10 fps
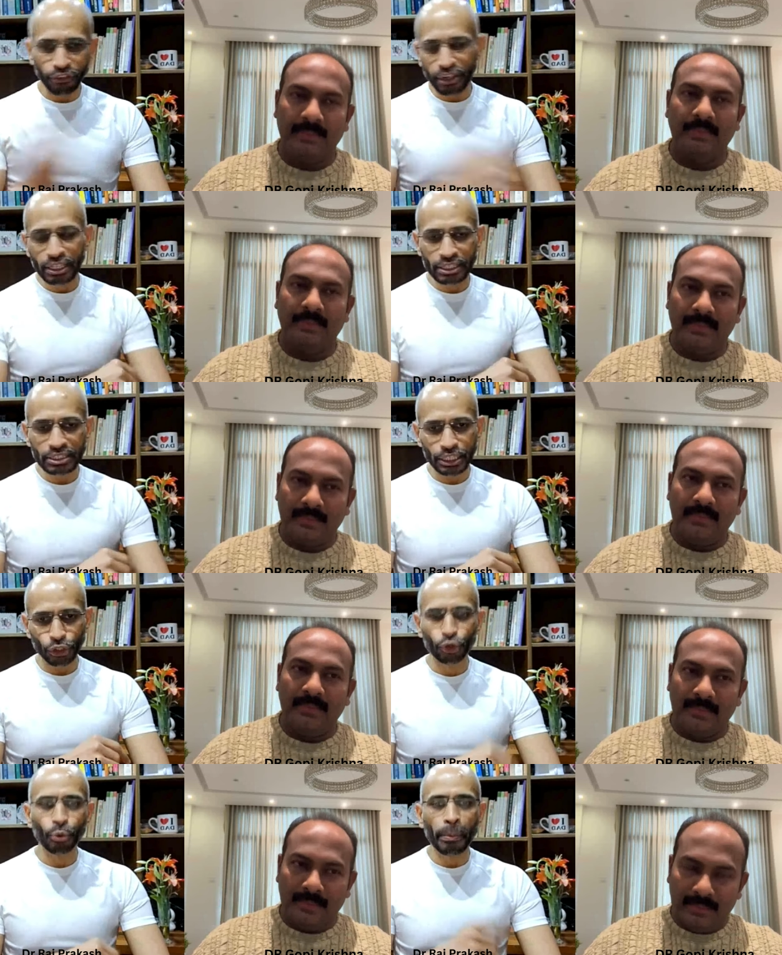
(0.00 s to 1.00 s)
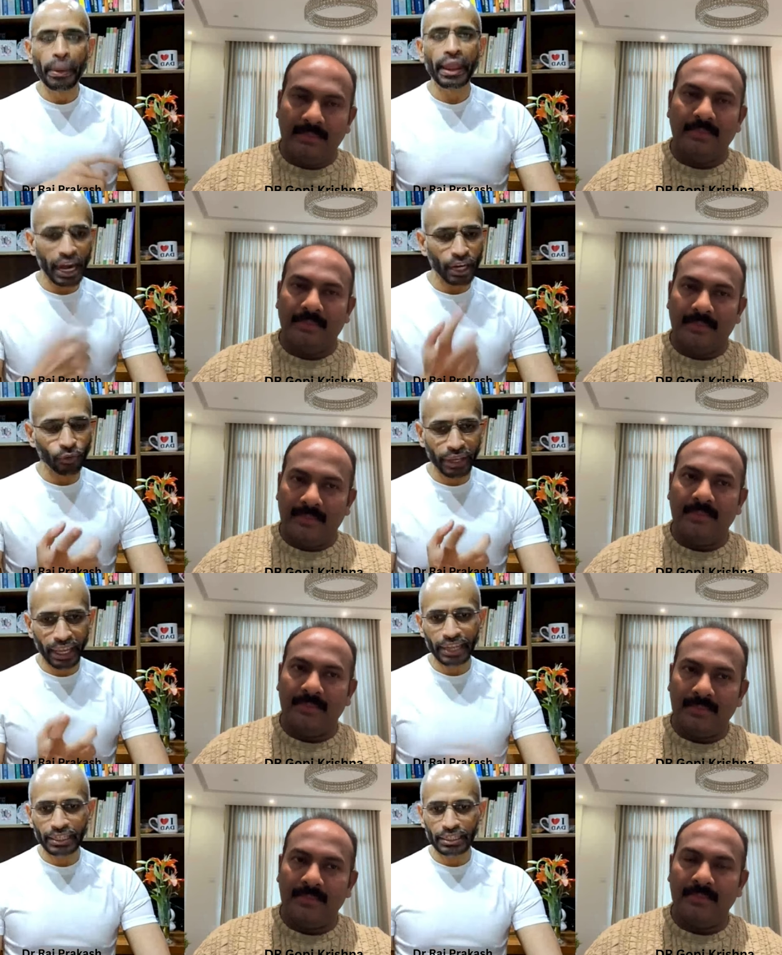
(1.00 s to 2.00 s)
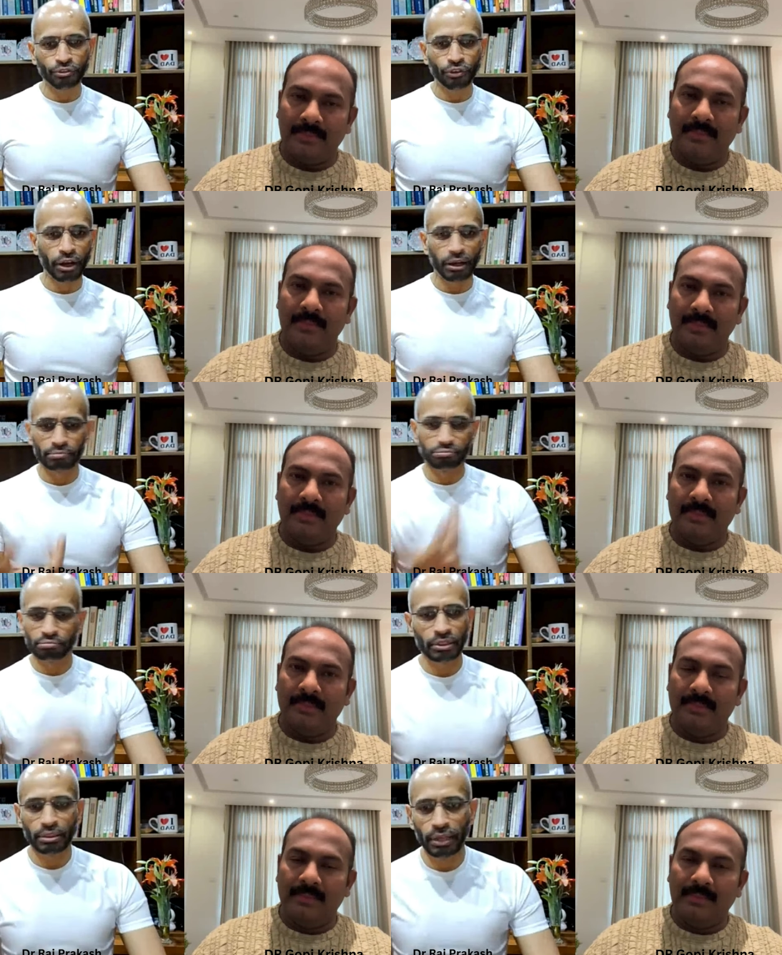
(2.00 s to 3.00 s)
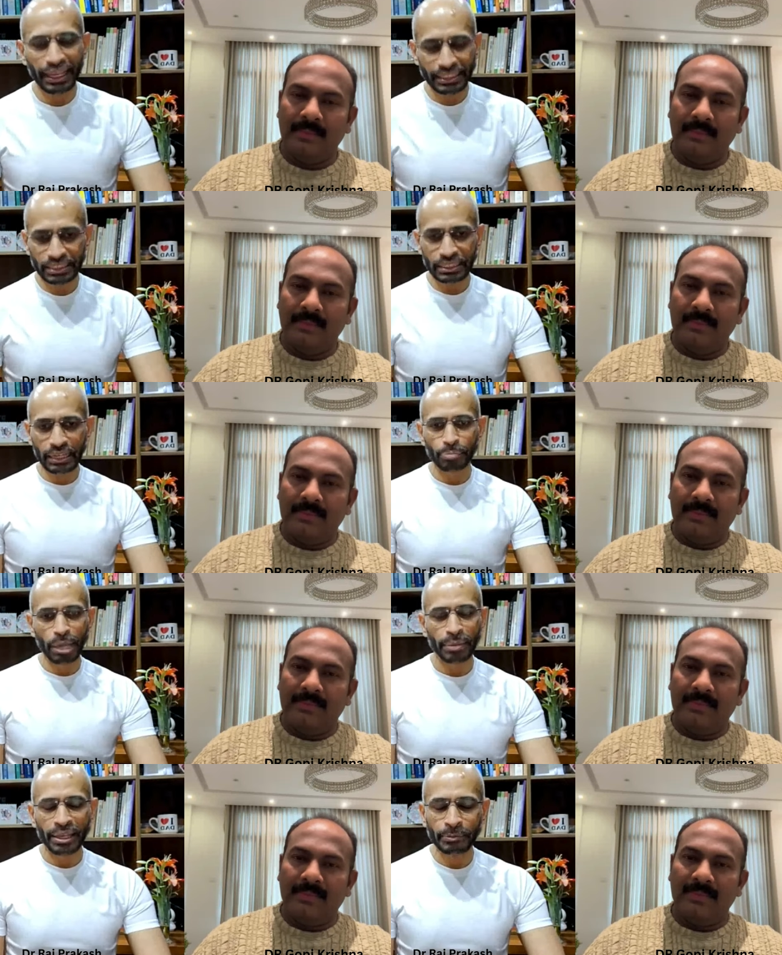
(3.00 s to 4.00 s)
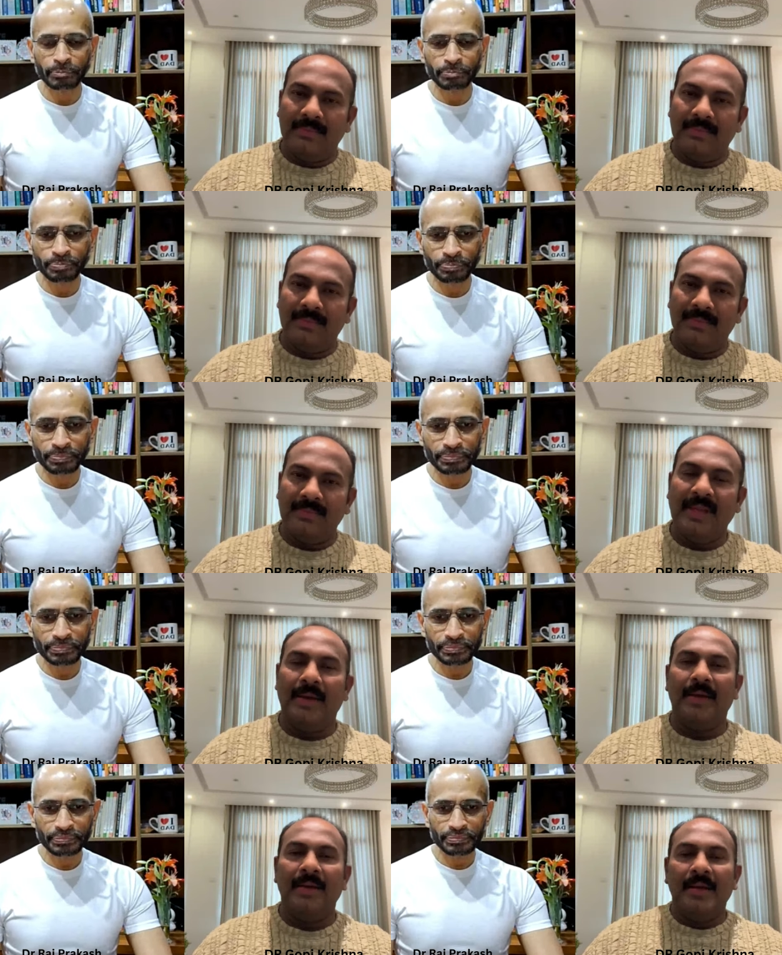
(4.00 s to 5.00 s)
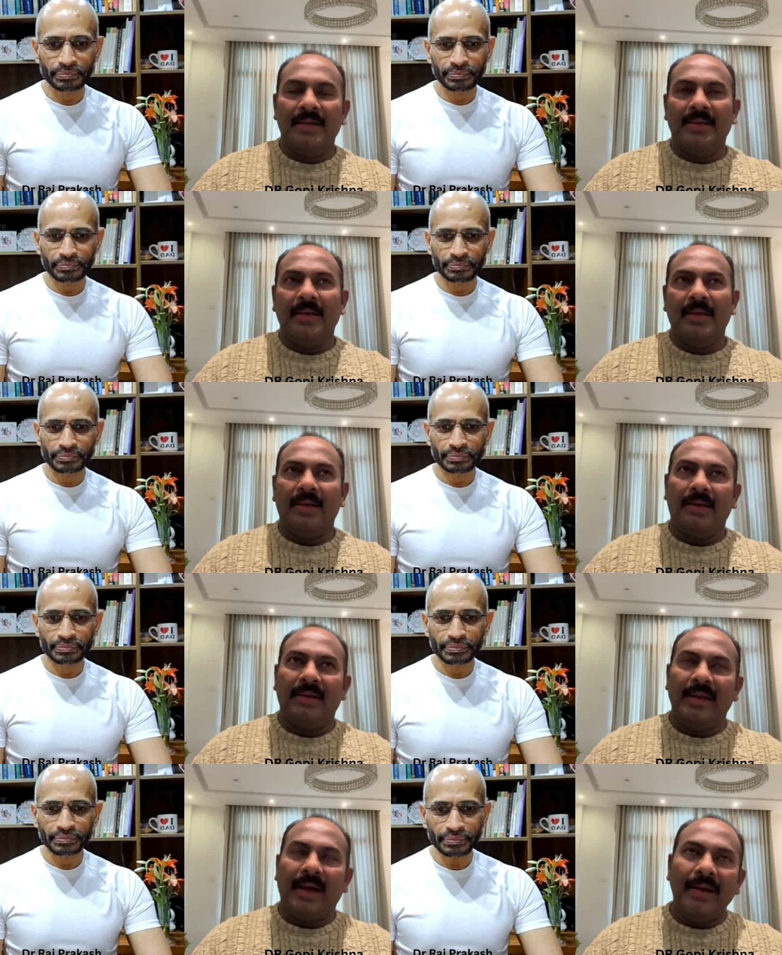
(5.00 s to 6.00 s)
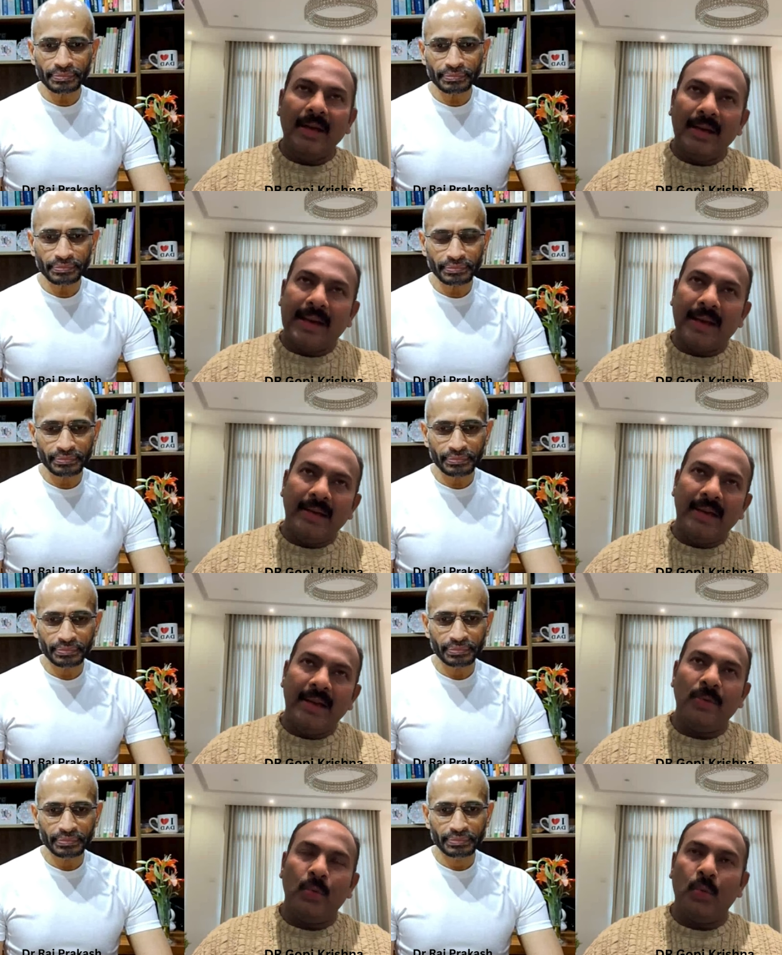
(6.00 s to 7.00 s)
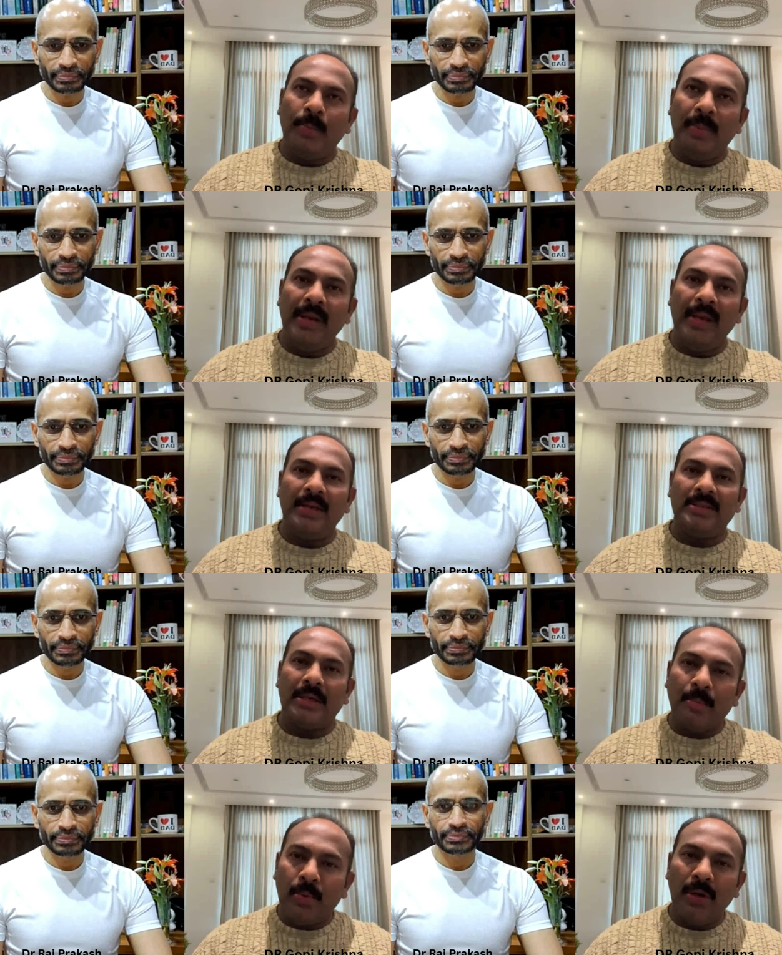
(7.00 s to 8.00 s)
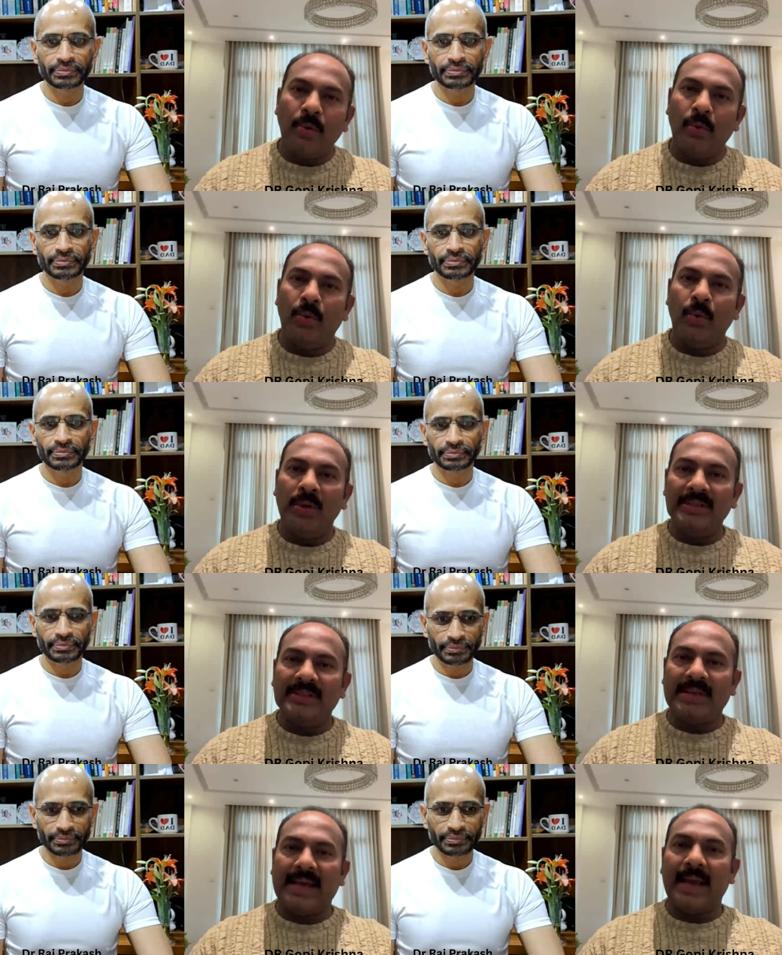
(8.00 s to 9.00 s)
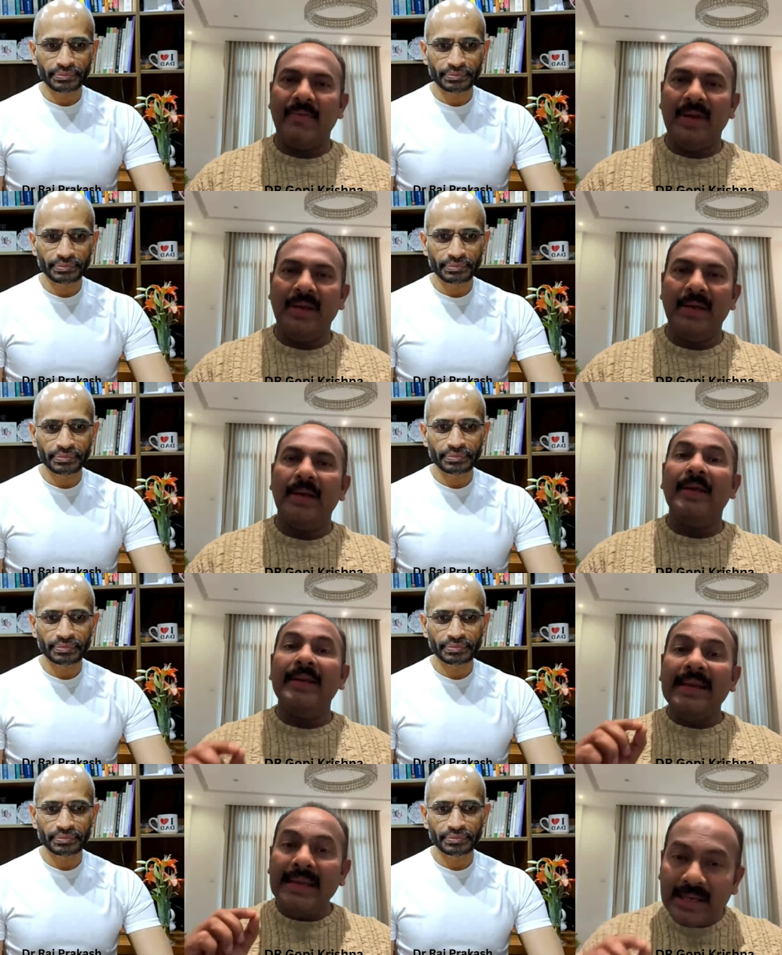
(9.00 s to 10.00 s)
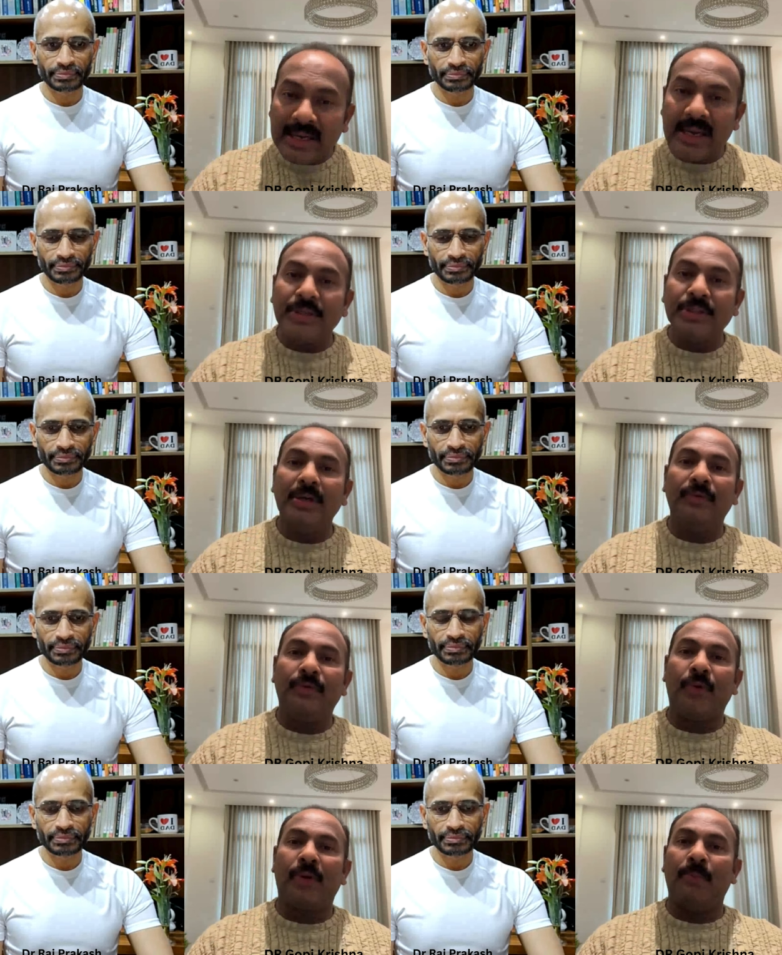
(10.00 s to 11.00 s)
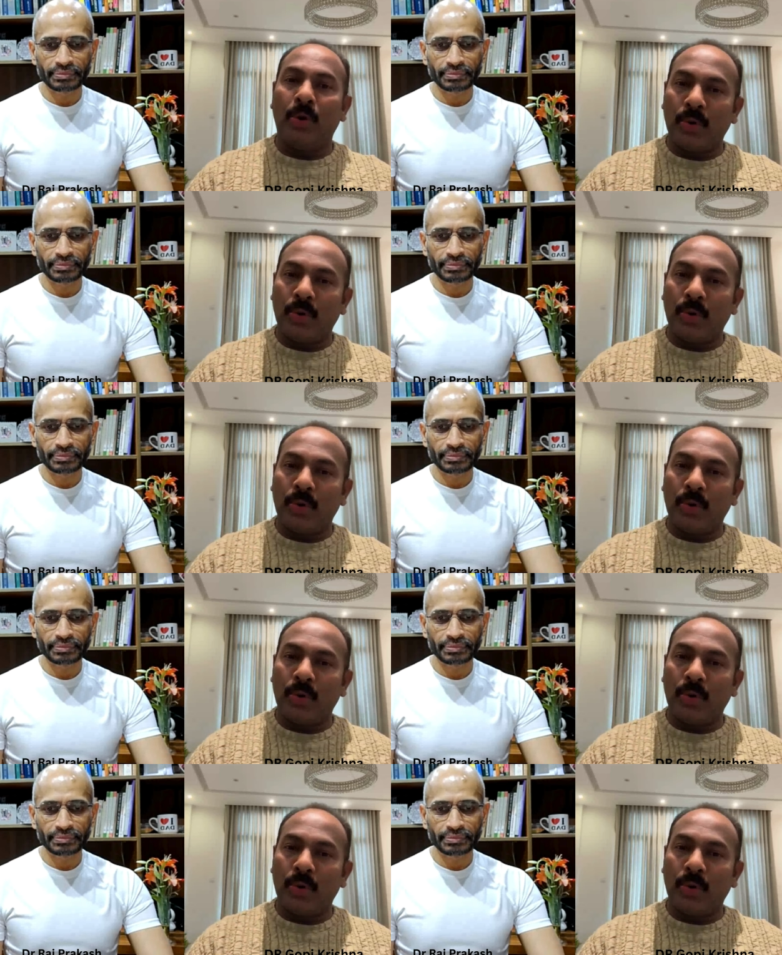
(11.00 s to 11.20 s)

Speaker 1: the fillers that you may advocate for mm, as maybe
Speaker 2: See, uh, the ideal candidate would be someone who is having an indication for a